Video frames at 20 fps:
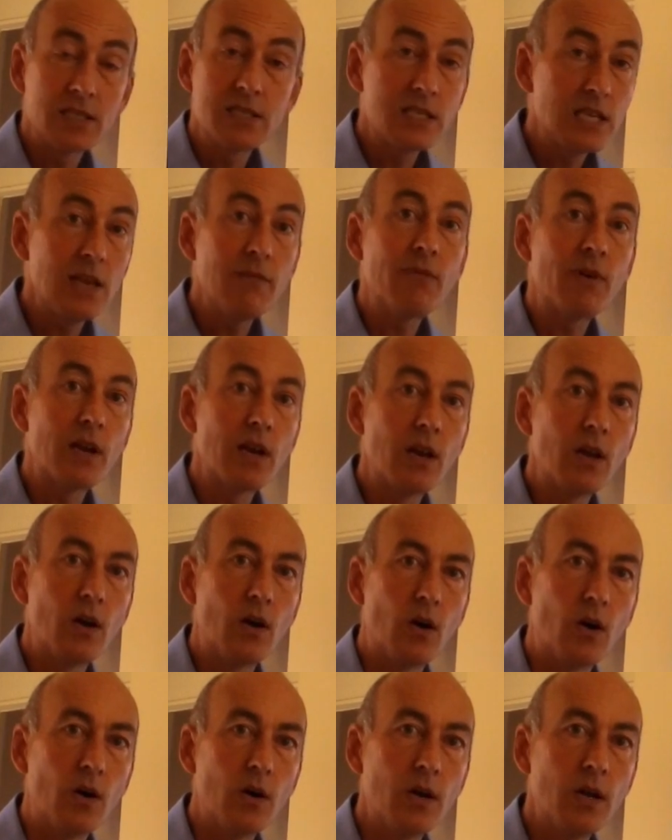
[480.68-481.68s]
doesn't take very
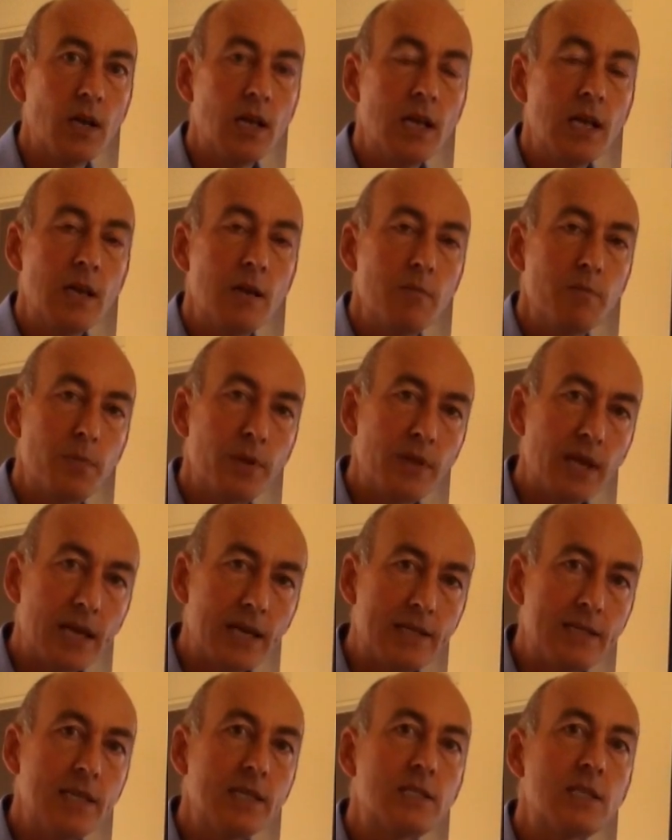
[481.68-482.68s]
long, but
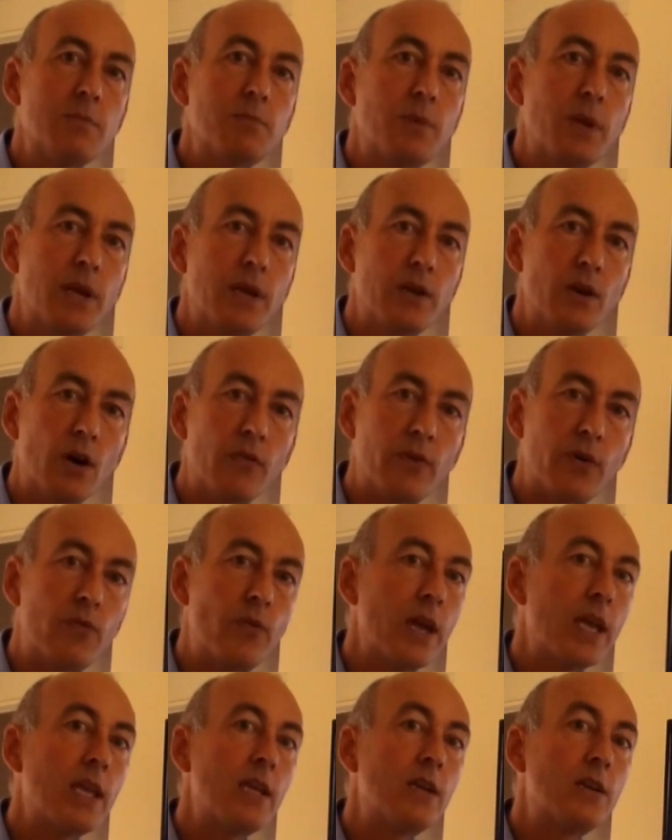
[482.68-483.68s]
that discipline of a
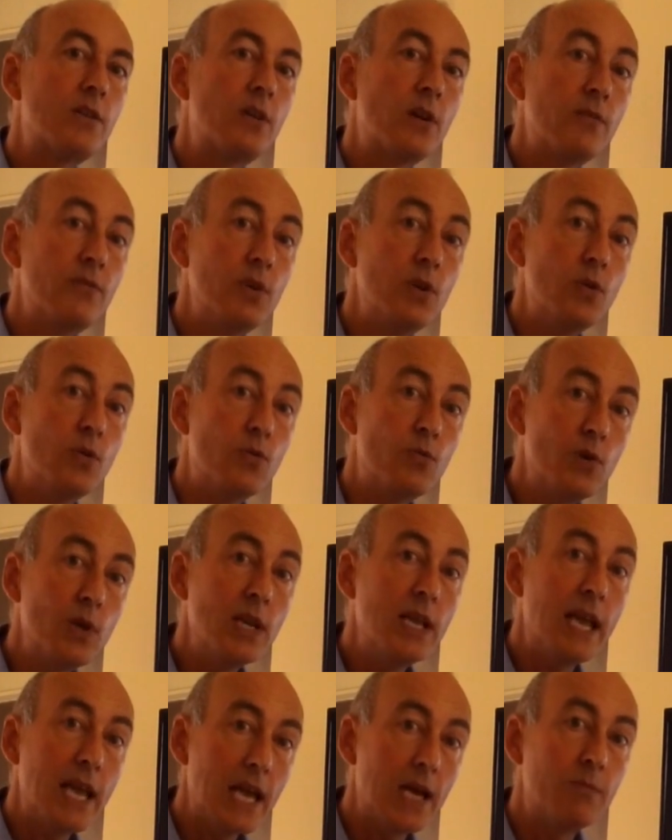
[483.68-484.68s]
regular review
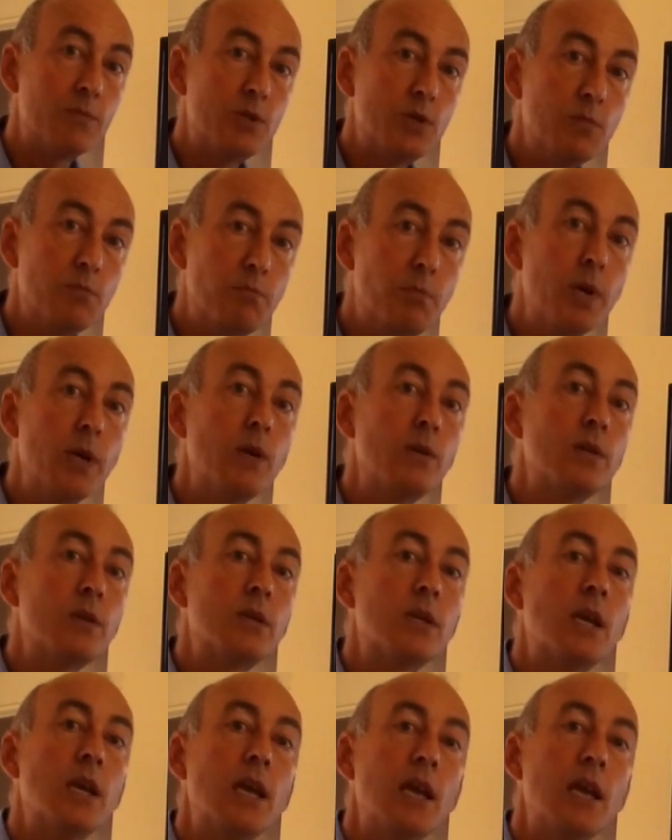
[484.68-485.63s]
really helps you build